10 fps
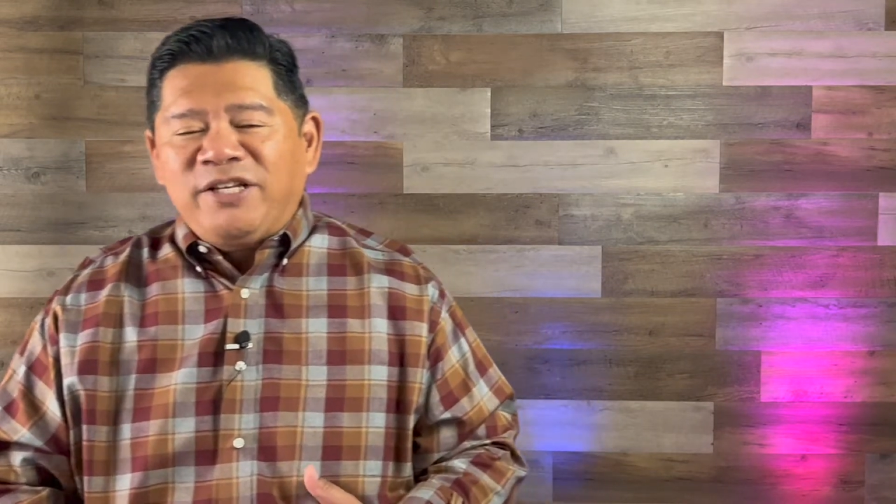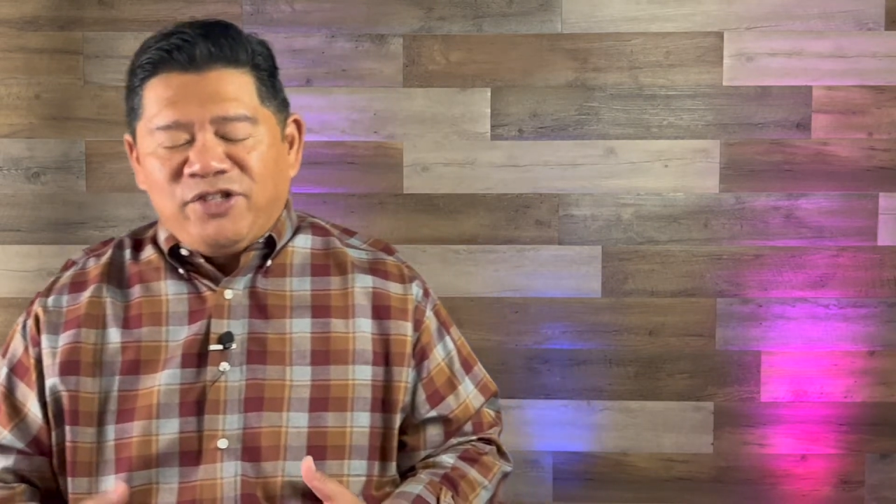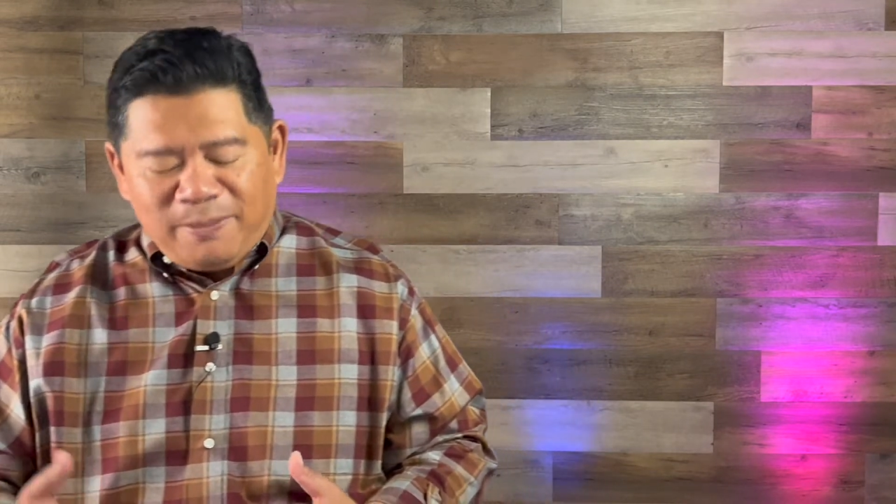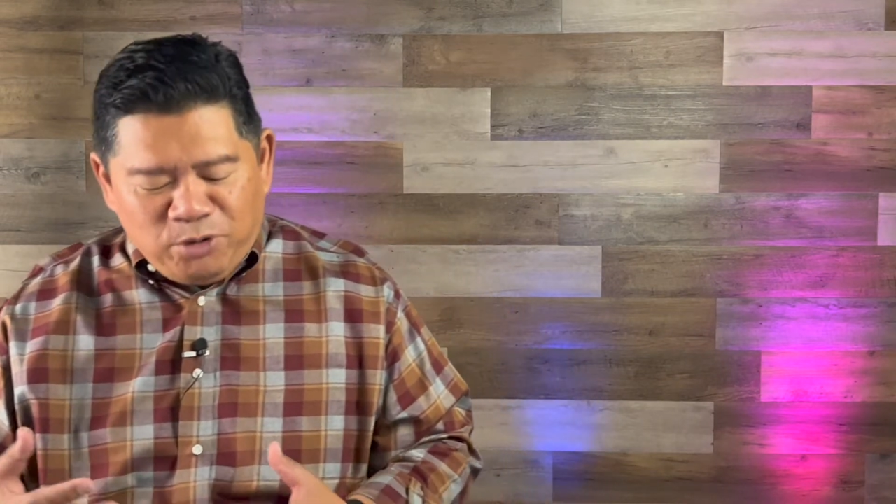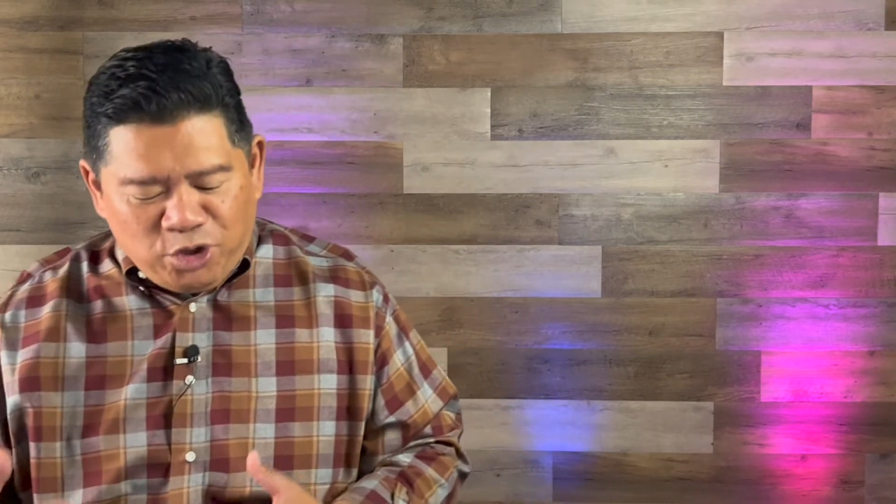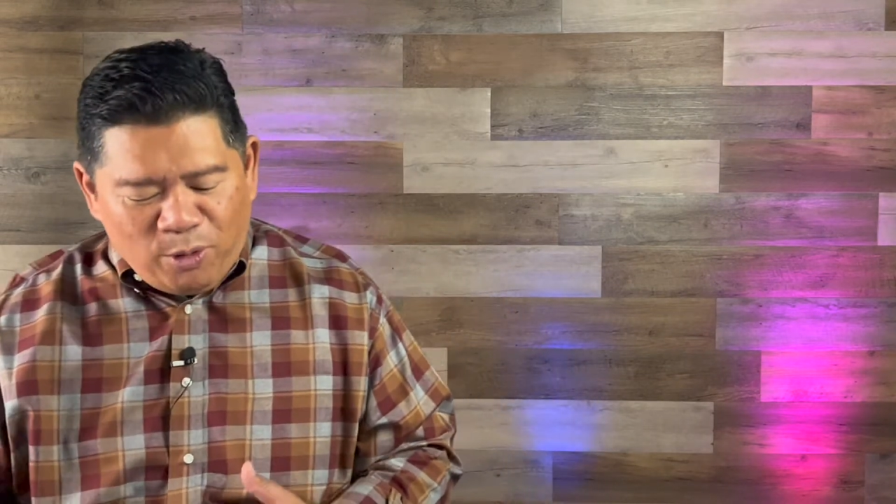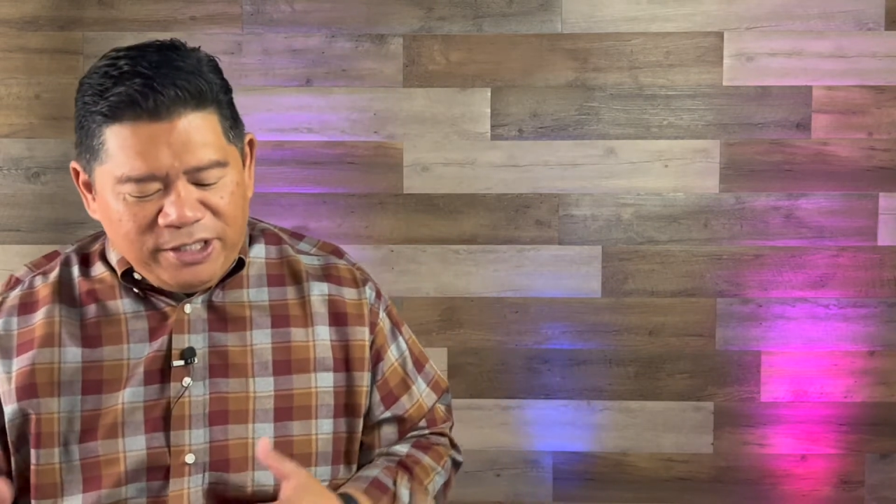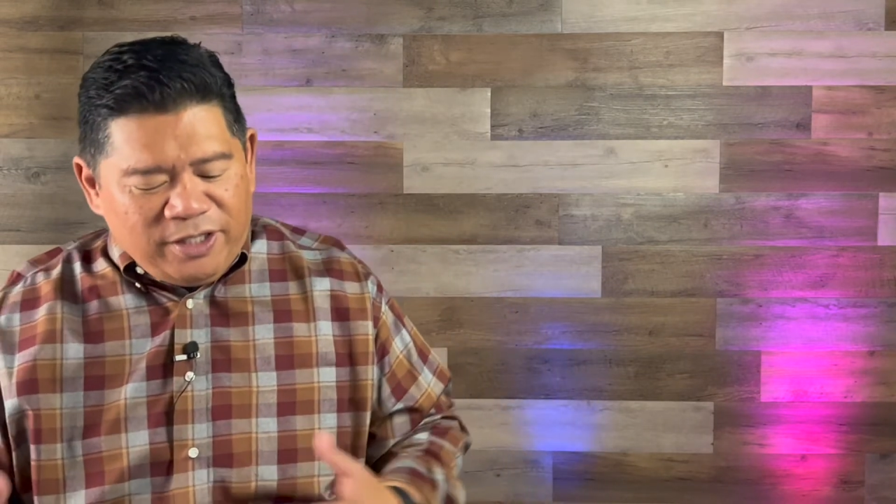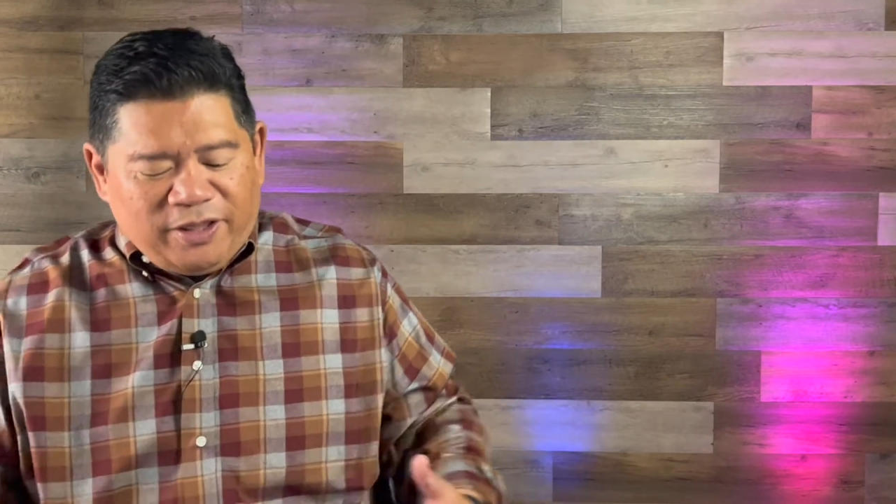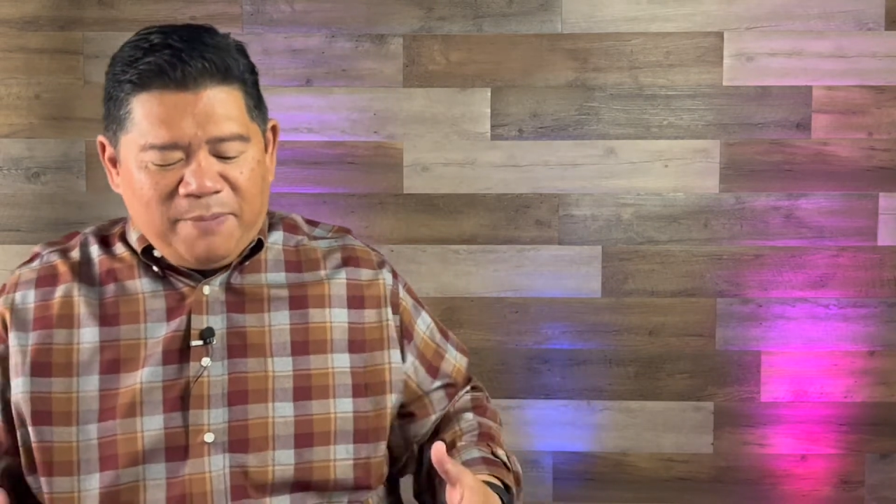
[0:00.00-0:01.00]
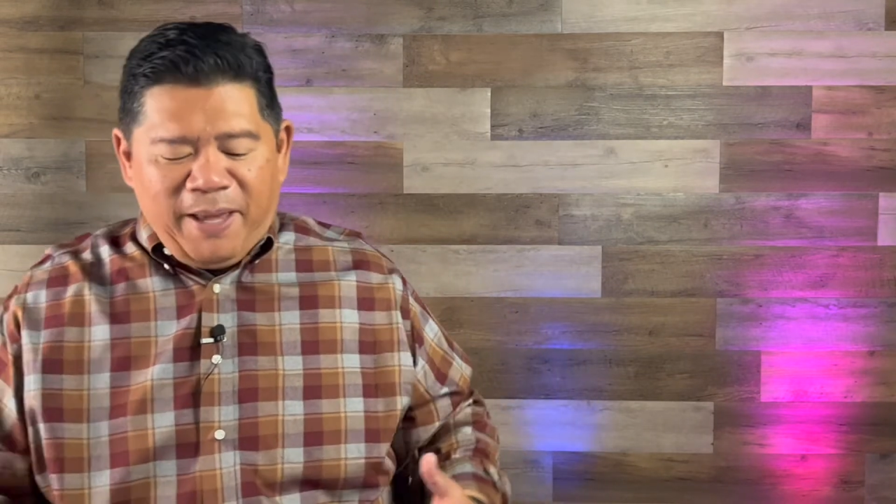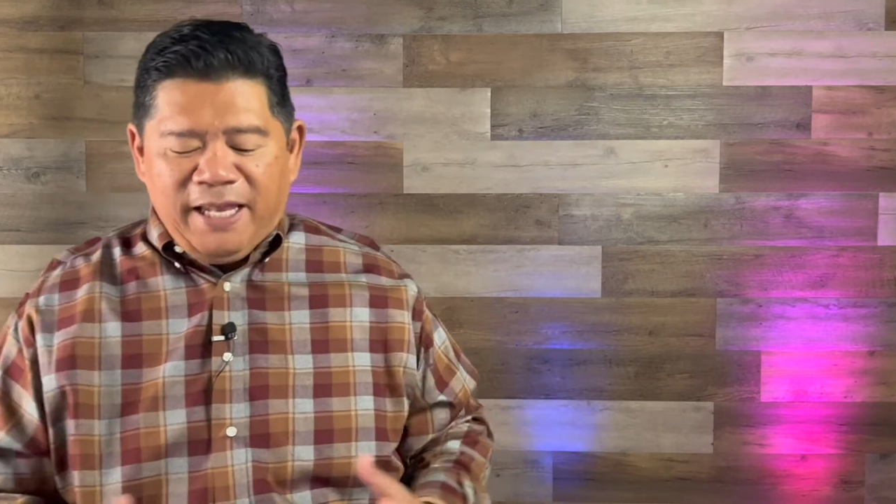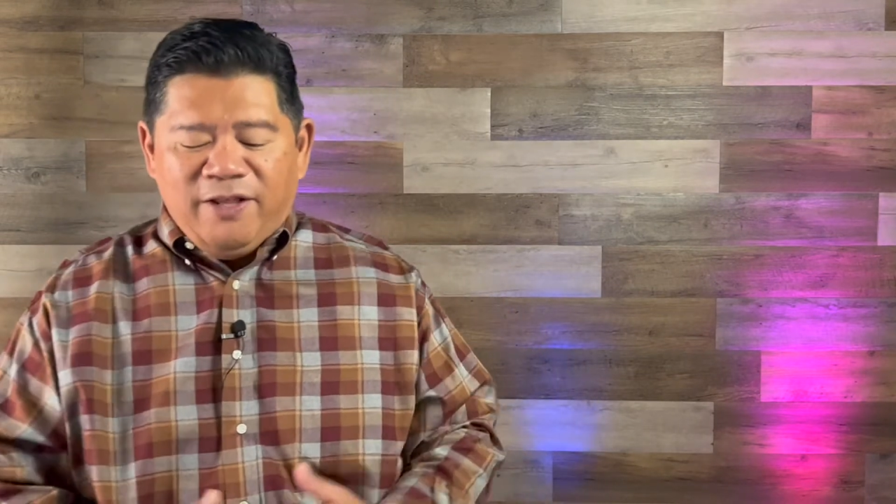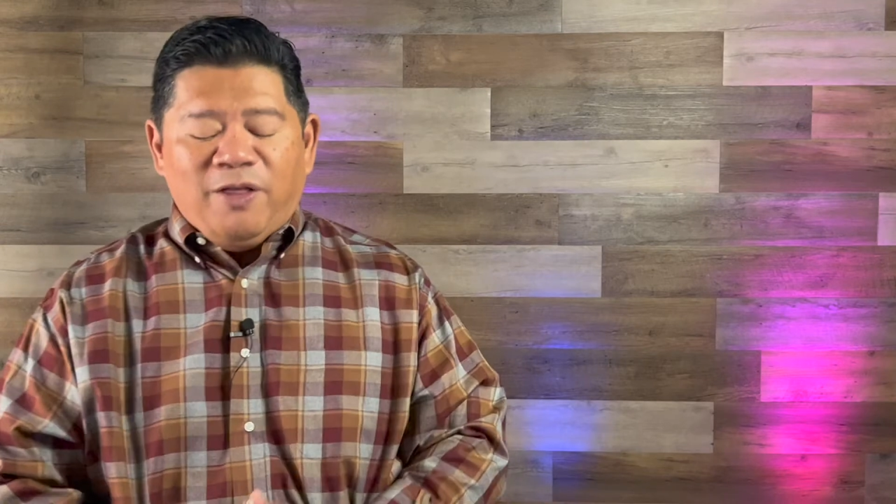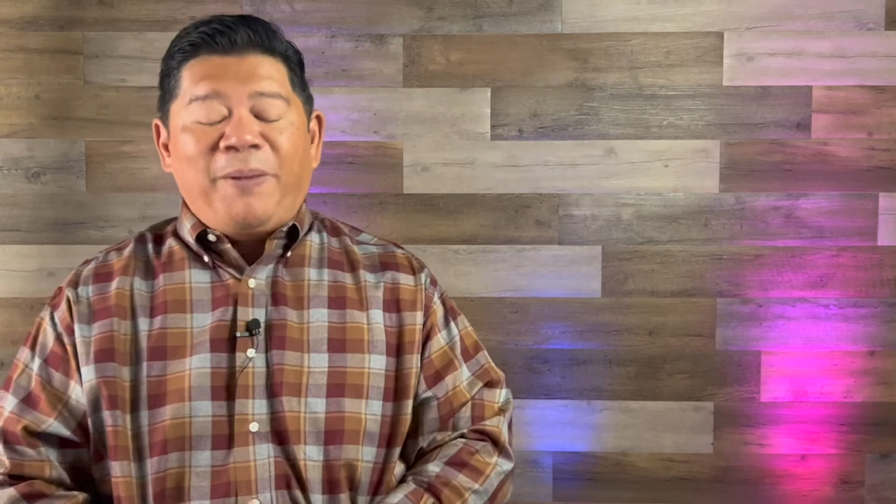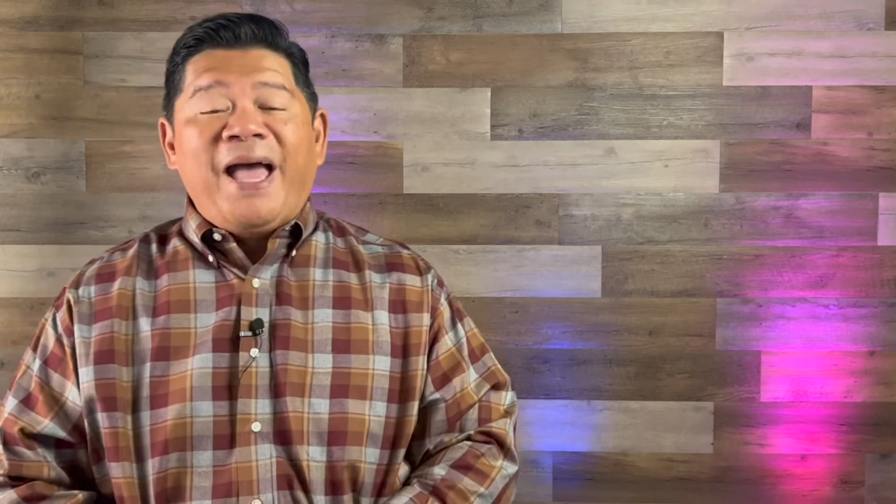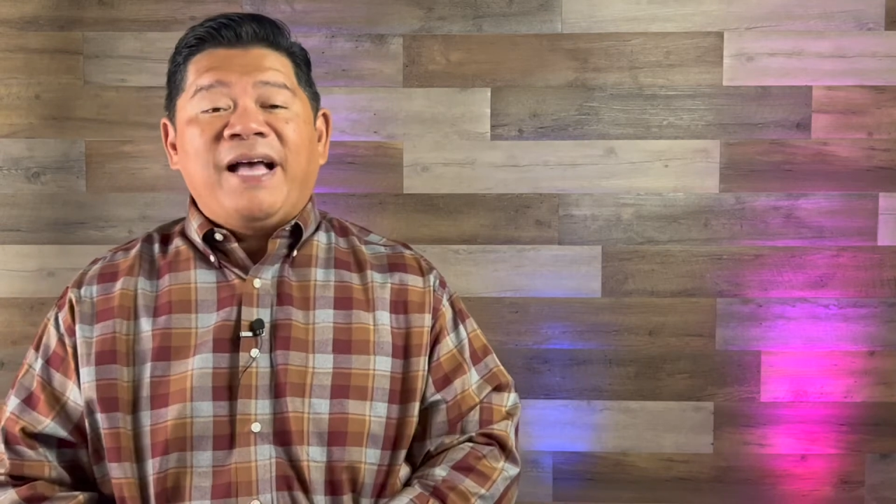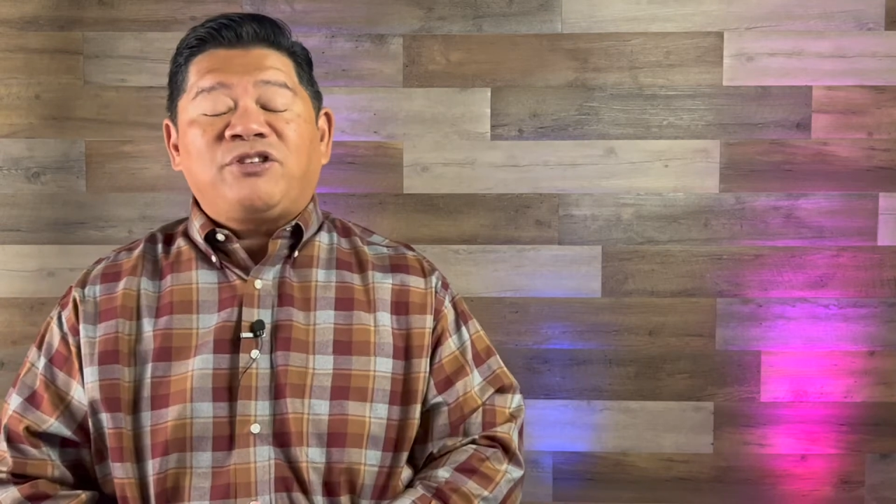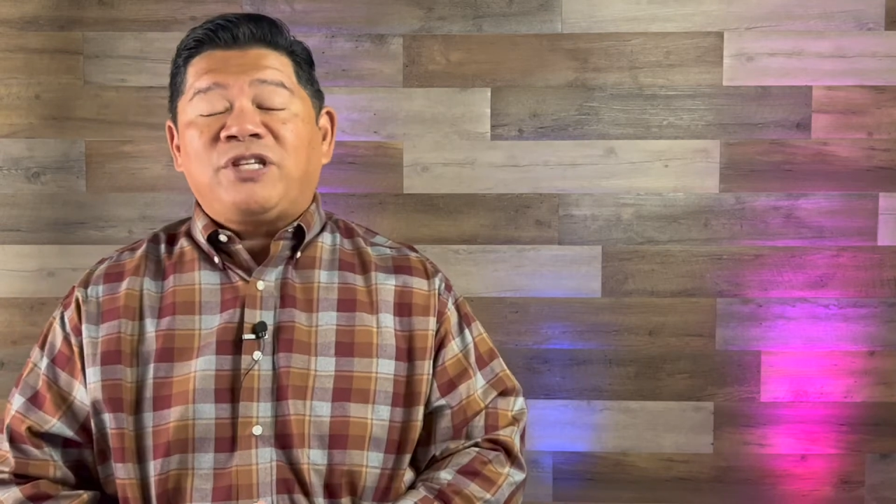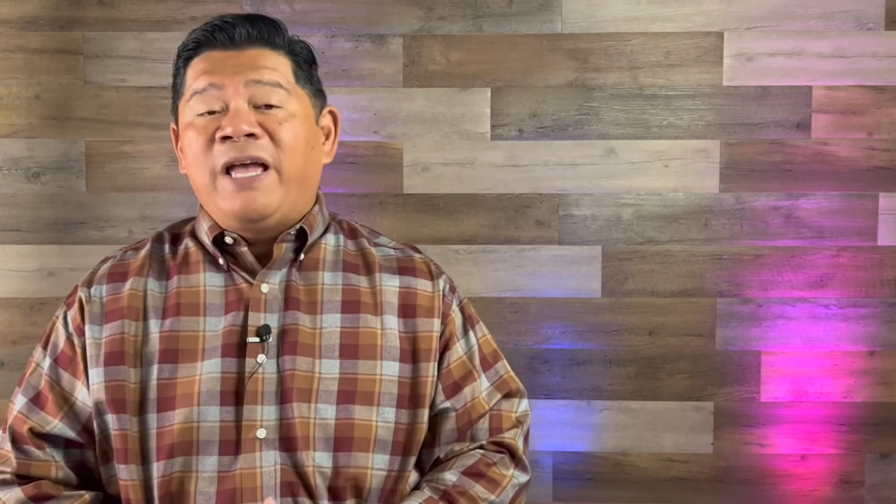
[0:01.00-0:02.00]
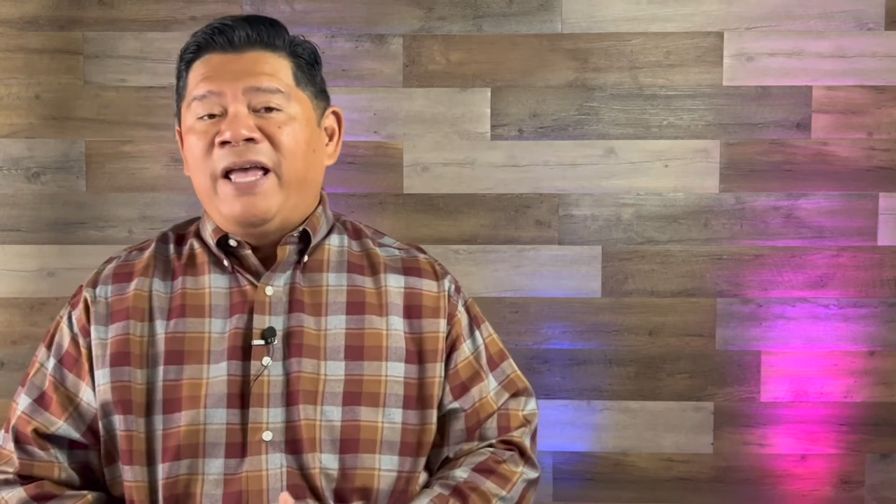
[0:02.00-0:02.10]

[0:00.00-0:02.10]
some choice that they made in the past,